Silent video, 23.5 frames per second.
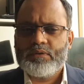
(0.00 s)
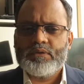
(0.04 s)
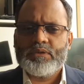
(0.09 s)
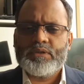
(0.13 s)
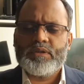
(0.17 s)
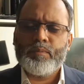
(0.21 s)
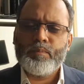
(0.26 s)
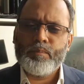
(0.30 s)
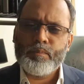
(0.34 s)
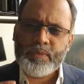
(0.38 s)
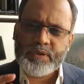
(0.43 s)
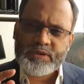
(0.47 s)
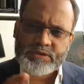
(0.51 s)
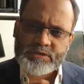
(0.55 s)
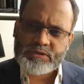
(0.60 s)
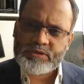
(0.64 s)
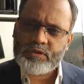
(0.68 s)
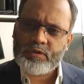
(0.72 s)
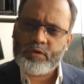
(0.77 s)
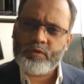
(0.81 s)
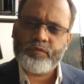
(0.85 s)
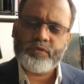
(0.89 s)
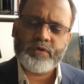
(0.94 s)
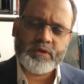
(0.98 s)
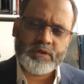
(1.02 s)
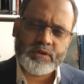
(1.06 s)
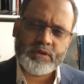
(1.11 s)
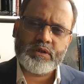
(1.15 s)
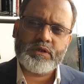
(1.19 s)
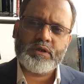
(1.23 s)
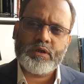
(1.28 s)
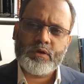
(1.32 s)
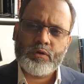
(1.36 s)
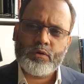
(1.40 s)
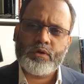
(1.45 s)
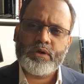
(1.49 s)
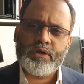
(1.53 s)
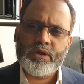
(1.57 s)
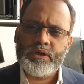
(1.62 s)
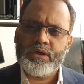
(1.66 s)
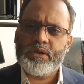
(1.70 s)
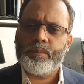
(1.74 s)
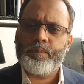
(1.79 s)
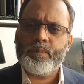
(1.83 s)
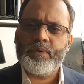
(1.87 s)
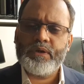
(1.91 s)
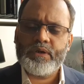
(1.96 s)
The mission of internal audit
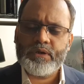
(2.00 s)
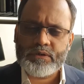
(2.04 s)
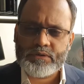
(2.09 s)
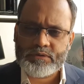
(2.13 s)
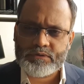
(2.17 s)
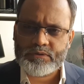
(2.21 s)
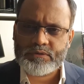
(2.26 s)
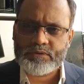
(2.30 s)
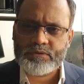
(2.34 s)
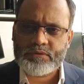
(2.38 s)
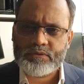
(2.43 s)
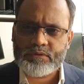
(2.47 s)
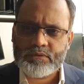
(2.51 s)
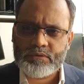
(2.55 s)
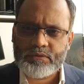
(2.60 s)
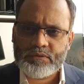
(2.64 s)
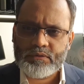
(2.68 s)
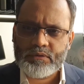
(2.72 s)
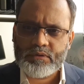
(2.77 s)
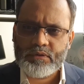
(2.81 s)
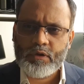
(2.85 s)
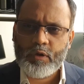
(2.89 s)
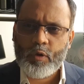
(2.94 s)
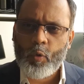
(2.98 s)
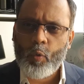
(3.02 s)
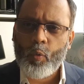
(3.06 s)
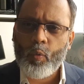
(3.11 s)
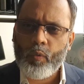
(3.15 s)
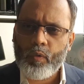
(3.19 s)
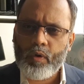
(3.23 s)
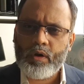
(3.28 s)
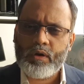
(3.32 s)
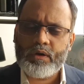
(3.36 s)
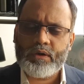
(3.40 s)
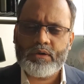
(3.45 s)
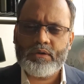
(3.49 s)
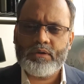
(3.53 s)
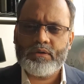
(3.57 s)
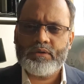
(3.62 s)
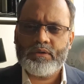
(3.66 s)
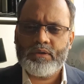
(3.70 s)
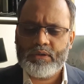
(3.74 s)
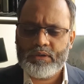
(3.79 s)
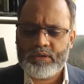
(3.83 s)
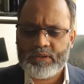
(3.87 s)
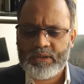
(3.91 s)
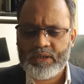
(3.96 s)
depicts what
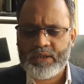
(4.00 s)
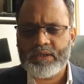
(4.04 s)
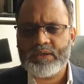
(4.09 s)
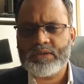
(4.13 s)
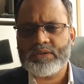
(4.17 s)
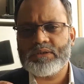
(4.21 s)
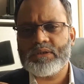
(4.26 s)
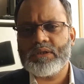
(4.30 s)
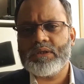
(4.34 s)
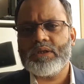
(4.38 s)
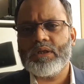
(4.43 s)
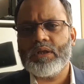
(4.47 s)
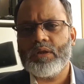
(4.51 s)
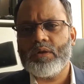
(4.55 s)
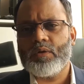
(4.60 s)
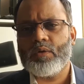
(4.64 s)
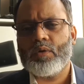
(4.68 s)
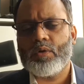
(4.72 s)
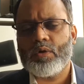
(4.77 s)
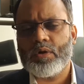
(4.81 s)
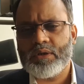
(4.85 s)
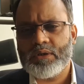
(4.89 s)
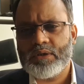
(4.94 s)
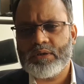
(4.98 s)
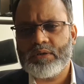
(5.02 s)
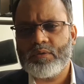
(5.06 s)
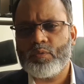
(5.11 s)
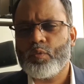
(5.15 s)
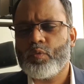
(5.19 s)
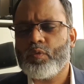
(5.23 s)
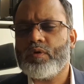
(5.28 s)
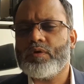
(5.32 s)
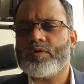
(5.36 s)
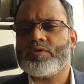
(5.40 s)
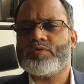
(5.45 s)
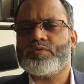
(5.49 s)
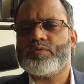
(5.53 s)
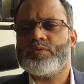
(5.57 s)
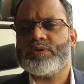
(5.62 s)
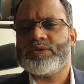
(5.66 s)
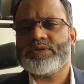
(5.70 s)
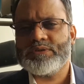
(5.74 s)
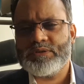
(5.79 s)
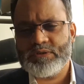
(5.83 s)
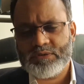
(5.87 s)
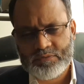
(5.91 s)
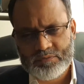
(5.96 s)
the internal audit wants to
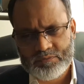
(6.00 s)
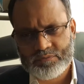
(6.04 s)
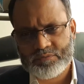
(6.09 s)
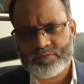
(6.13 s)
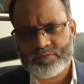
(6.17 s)
achieve.